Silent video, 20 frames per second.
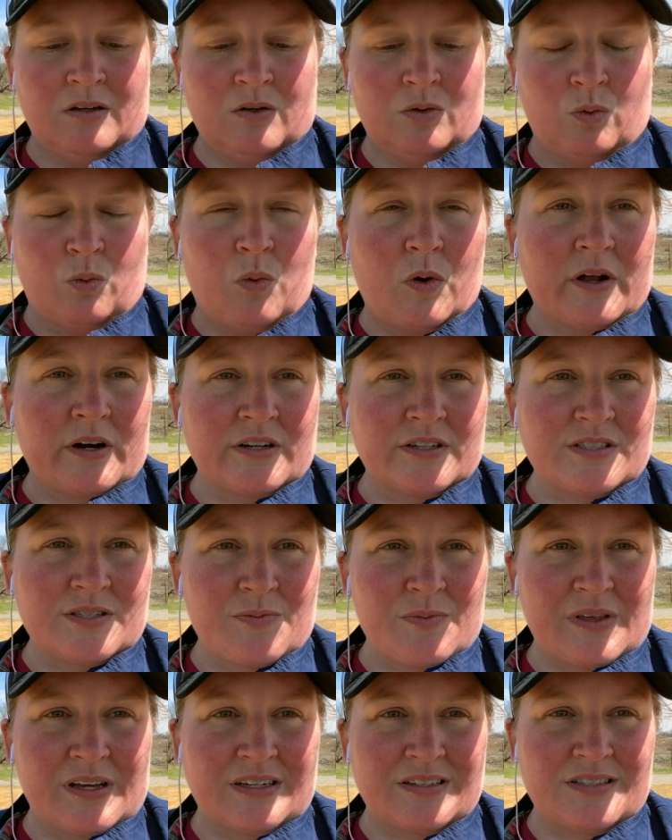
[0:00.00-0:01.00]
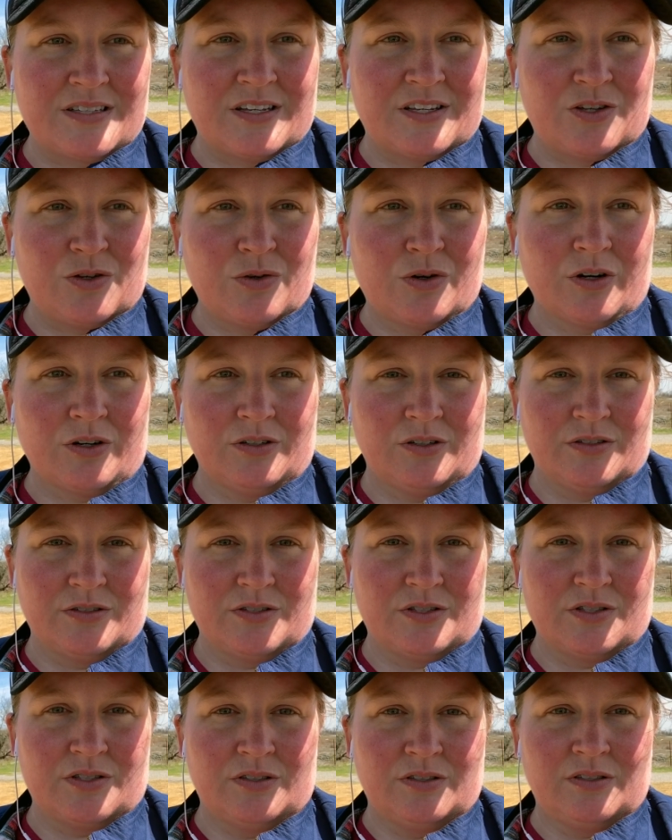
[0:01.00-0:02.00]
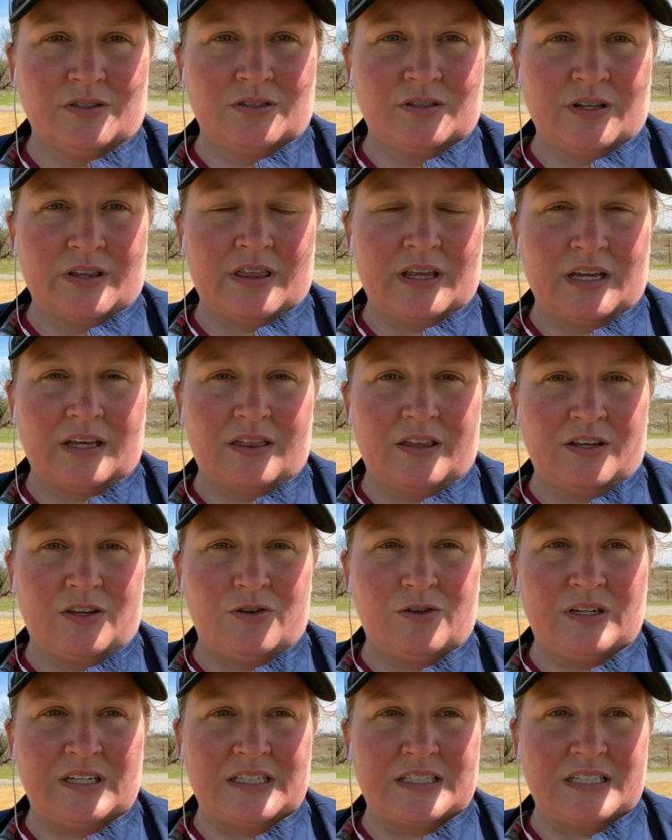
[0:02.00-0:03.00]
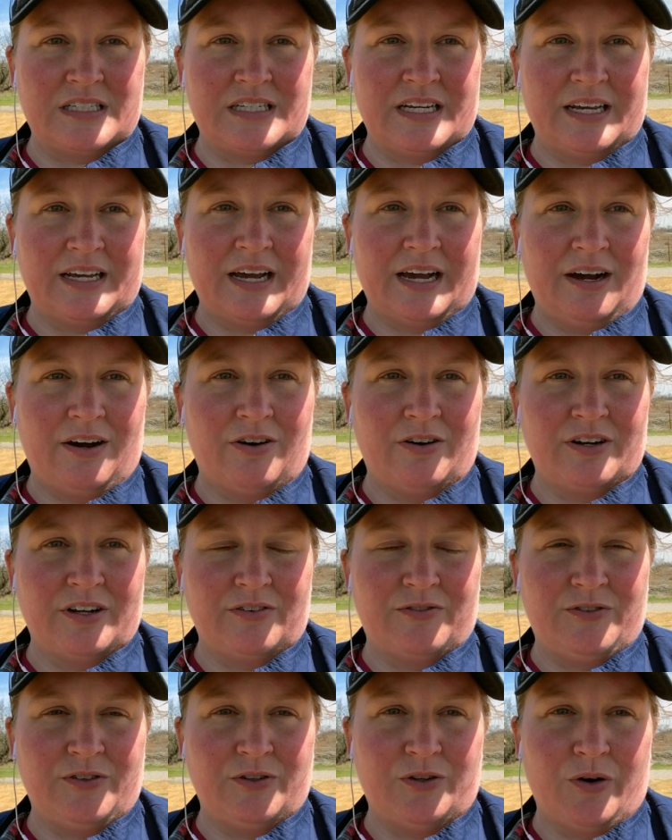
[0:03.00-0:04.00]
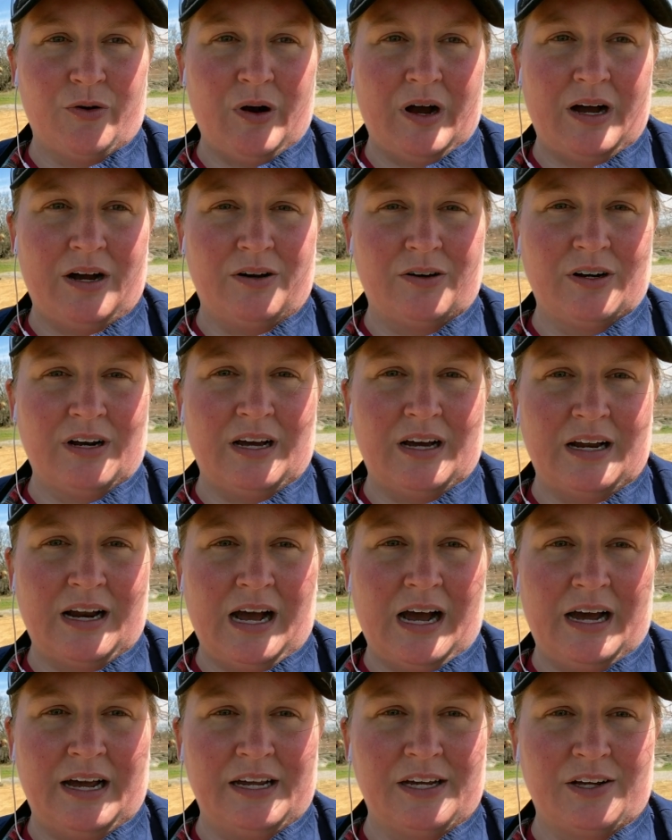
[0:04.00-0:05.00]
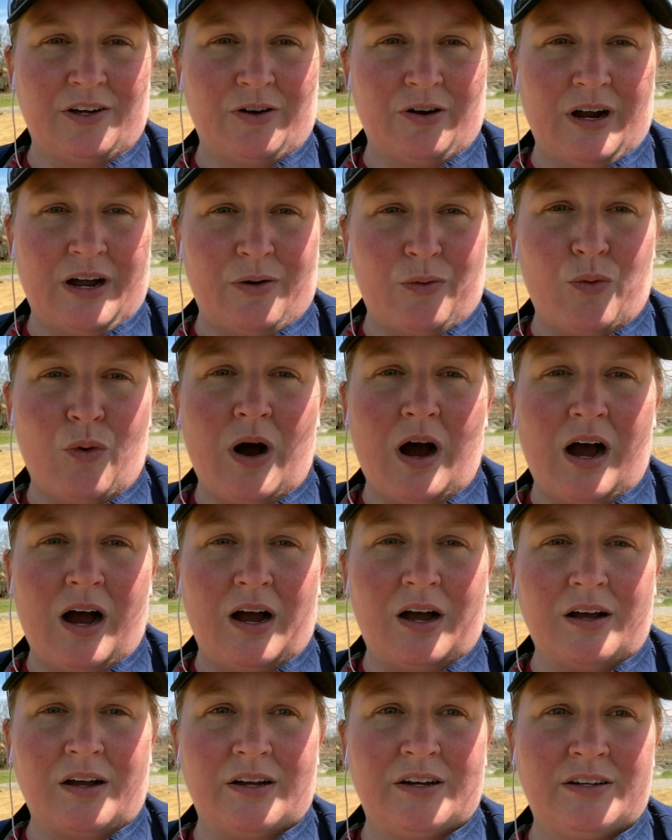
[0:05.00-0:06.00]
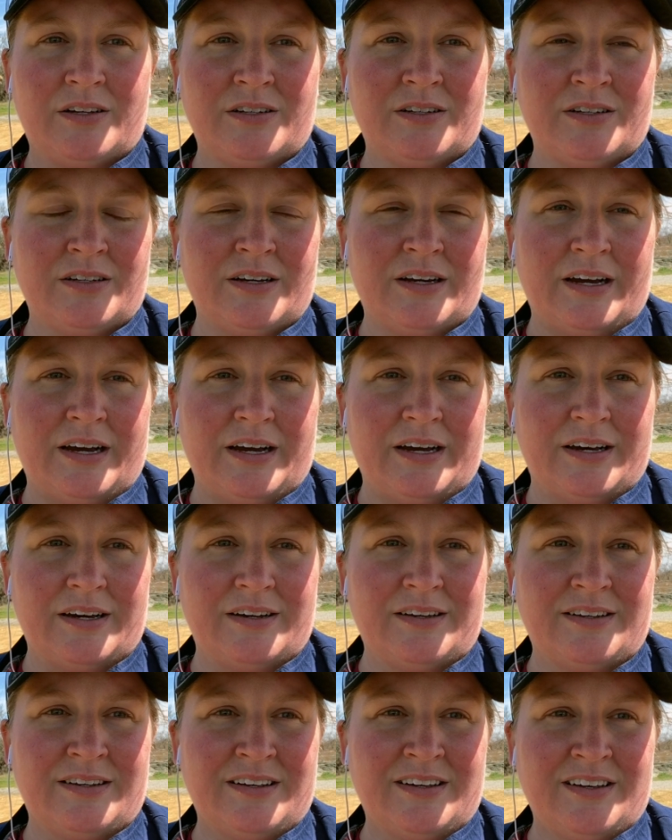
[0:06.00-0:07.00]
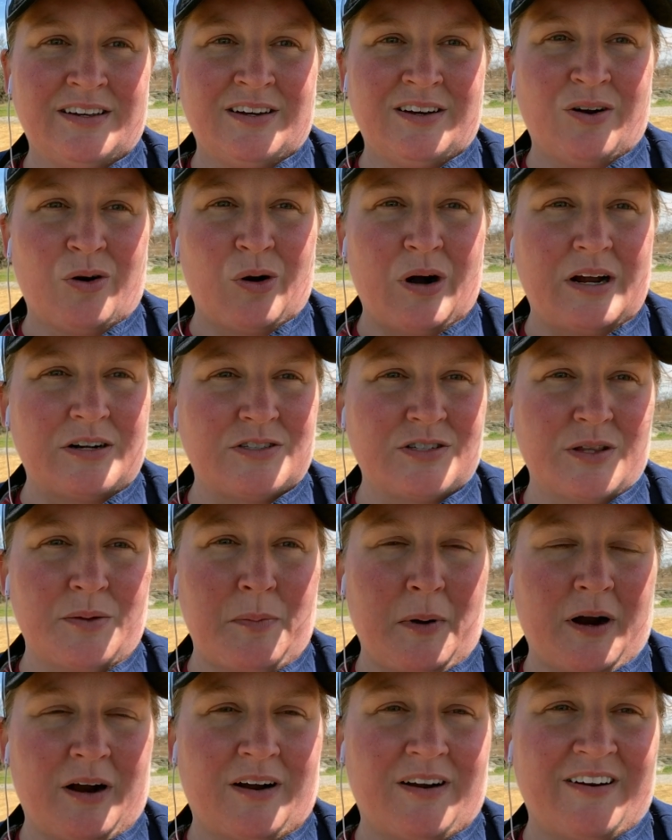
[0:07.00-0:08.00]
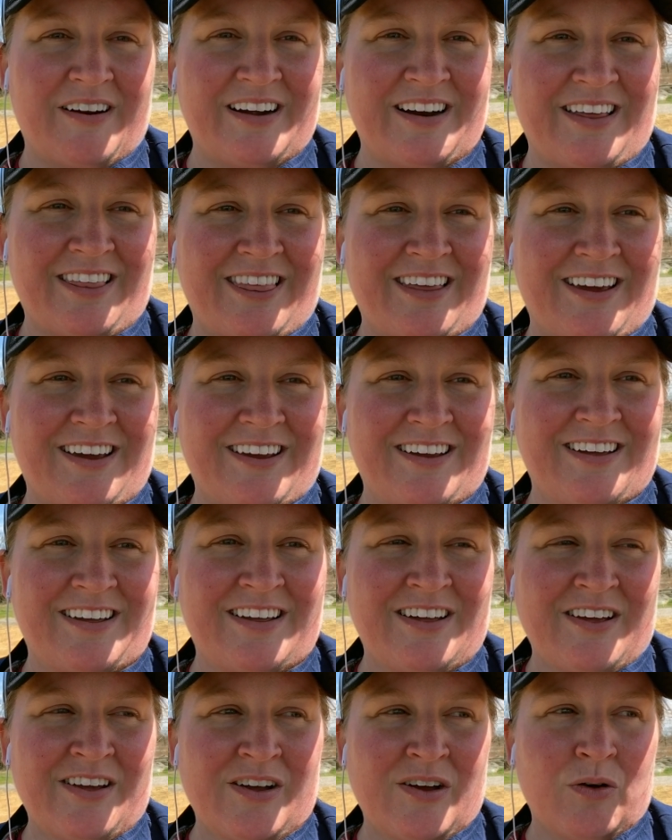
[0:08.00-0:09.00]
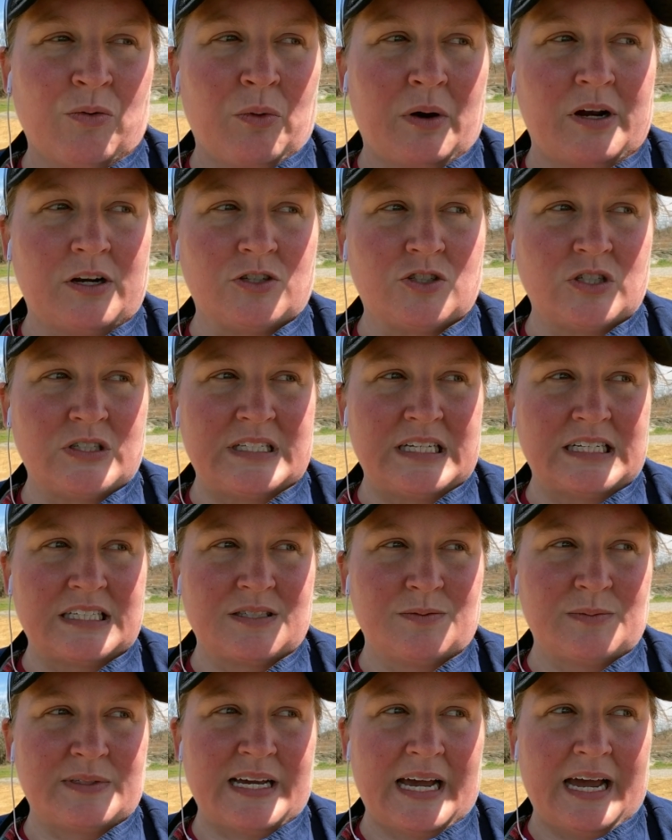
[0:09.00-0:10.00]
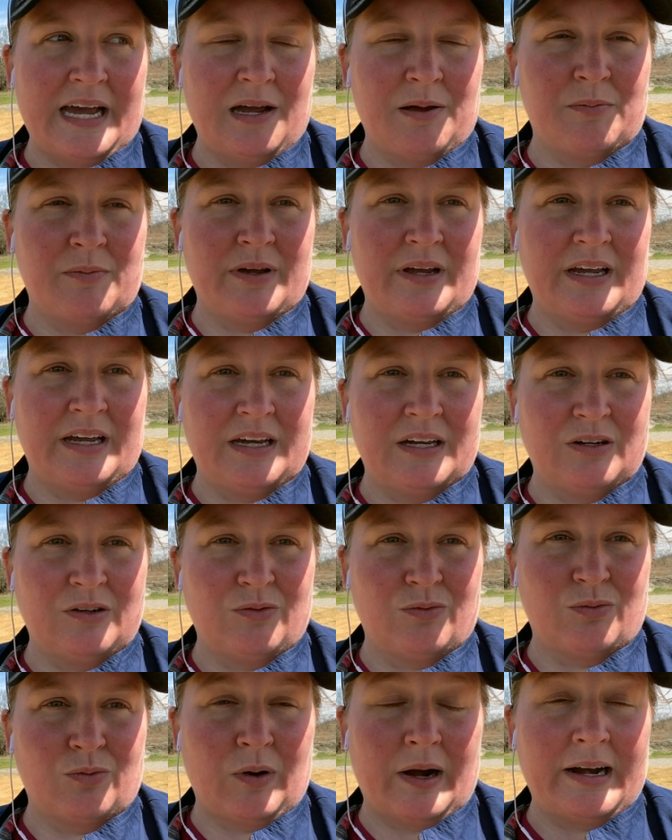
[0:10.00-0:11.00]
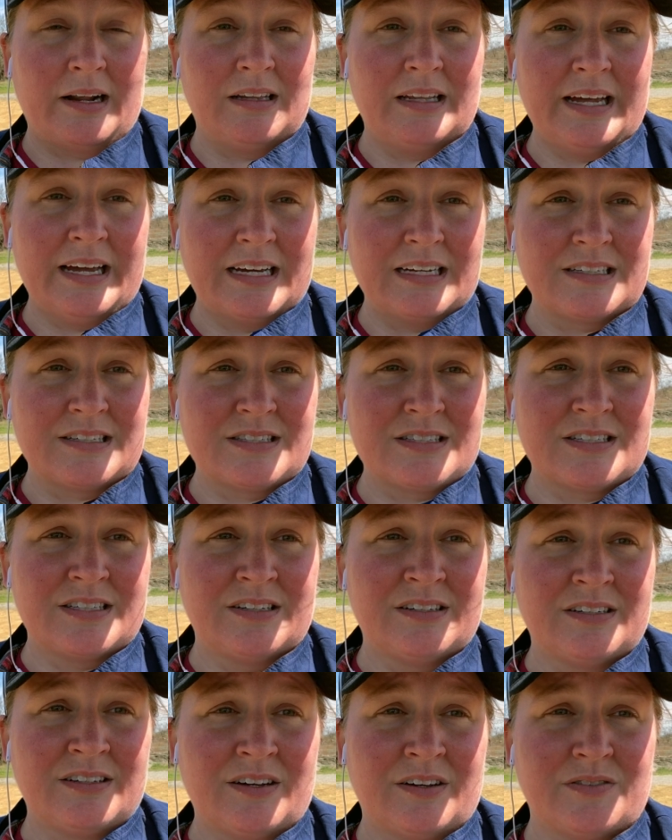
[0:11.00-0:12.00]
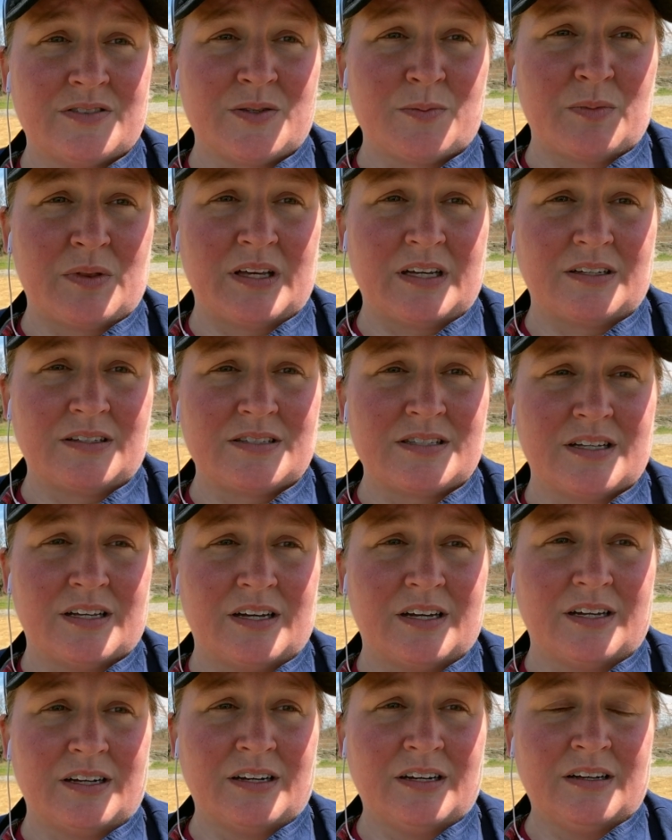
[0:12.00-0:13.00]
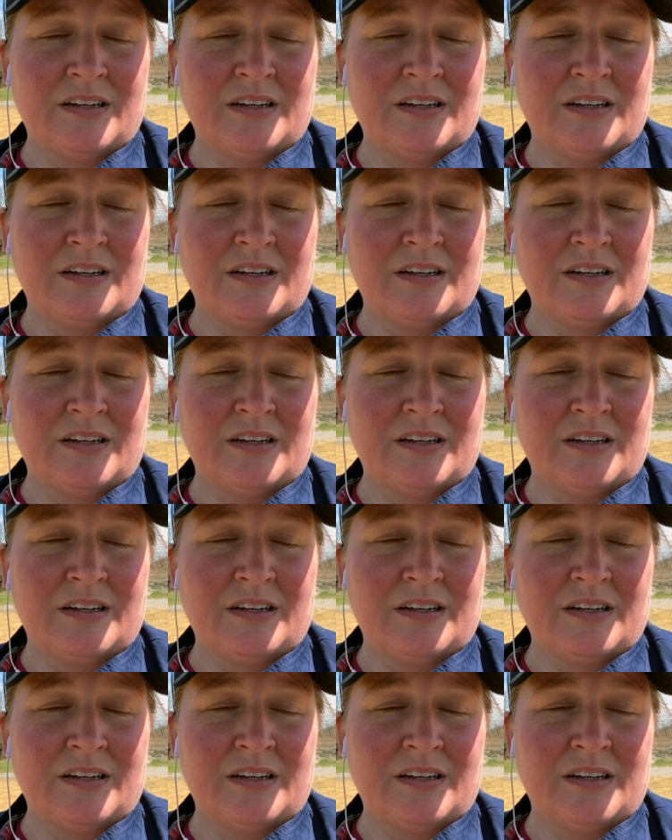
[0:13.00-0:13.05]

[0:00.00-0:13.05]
What are some things that you girls think that you need to take out if you go out on a hike or on a walk uh, or out to the park or anything. Why don't you take some time and write a list of some things that